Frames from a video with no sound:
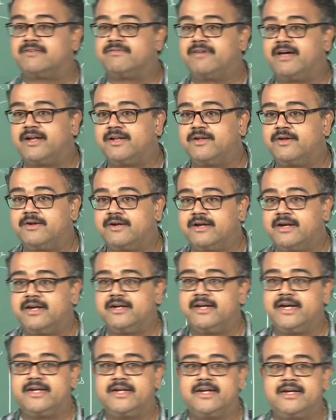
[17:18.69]
where your
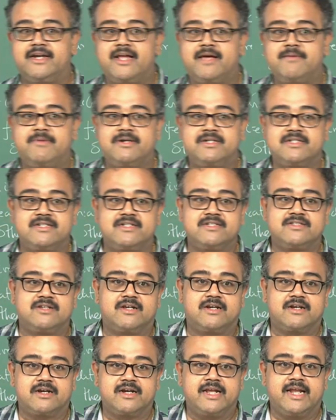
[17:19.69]
data dimensions
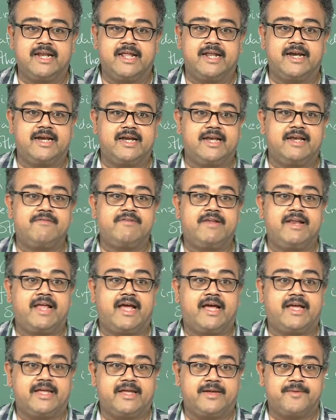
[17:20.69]
are inherently very
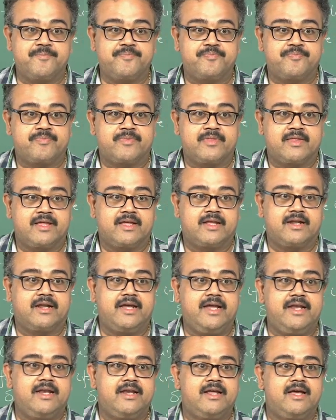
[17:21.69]
high,
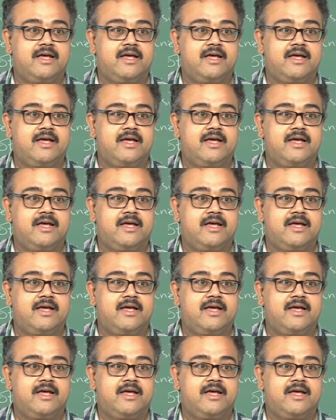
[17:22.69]
right,